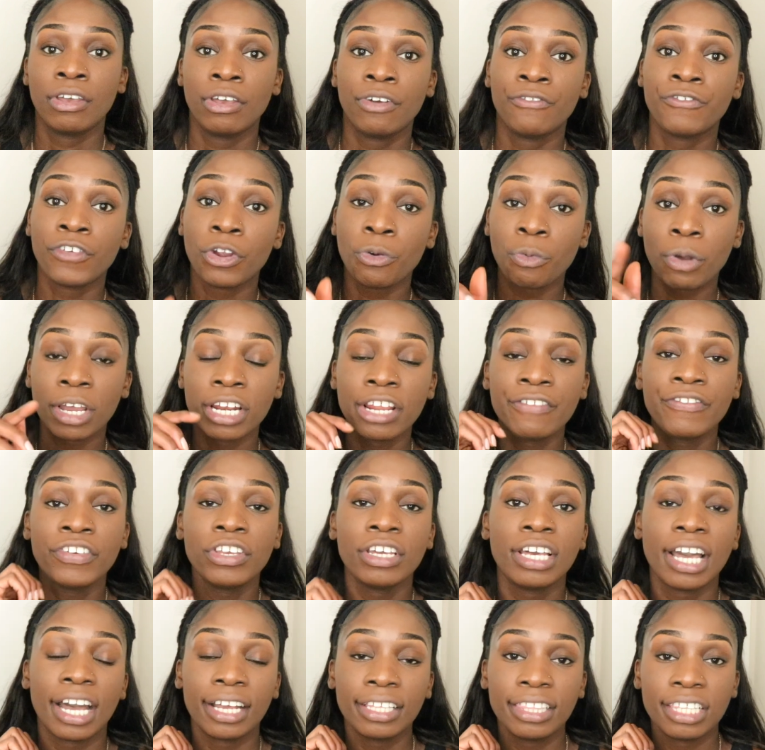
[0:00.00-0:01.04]
for one, if
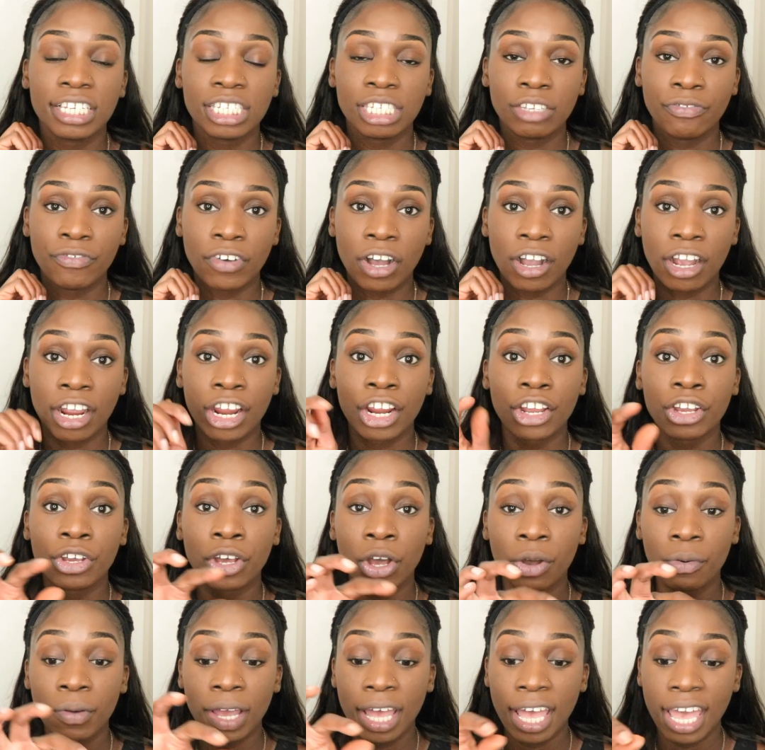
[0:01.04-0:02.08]
you got this far,
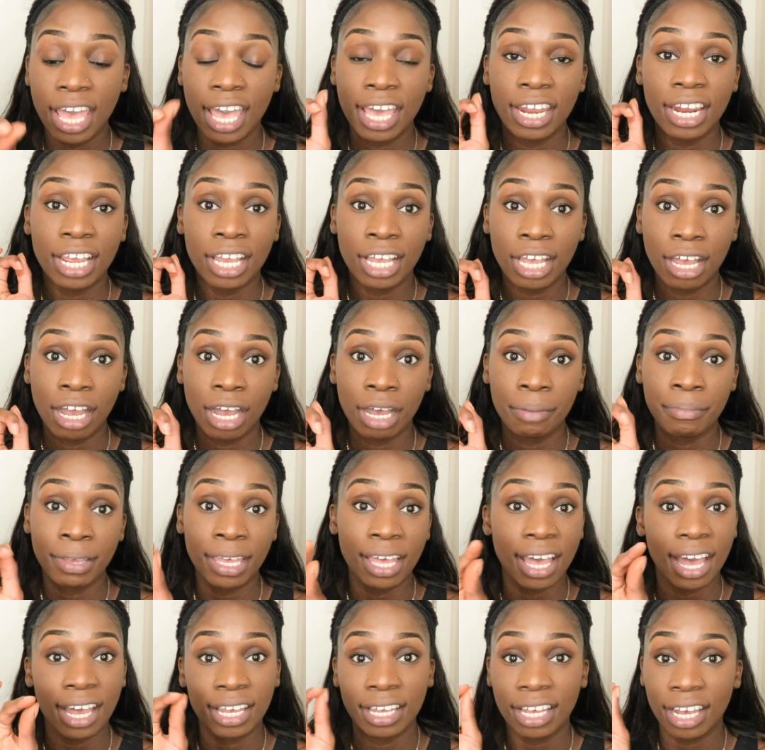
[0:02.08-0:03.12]
go ahead and
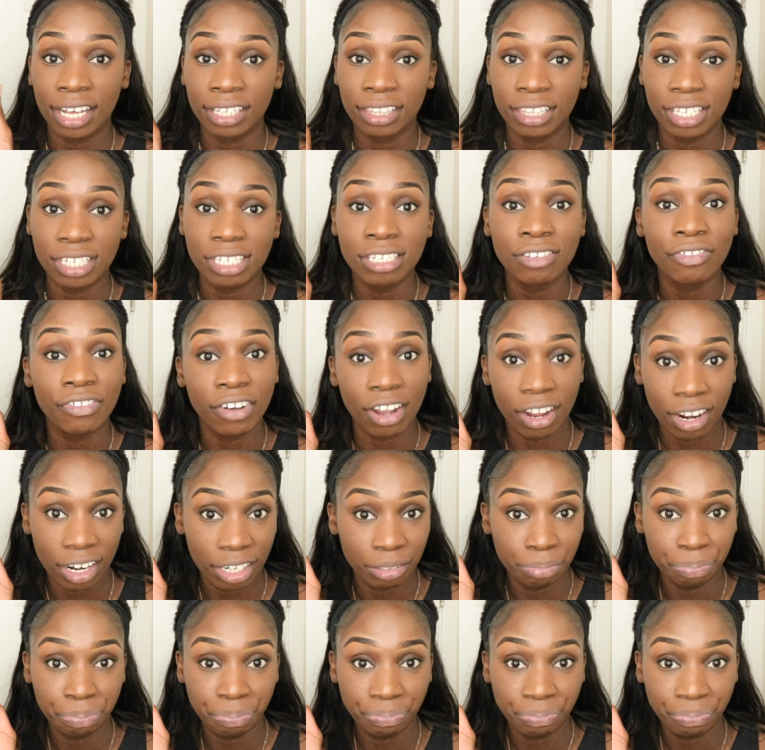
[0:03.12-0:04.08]
comment, I got this far.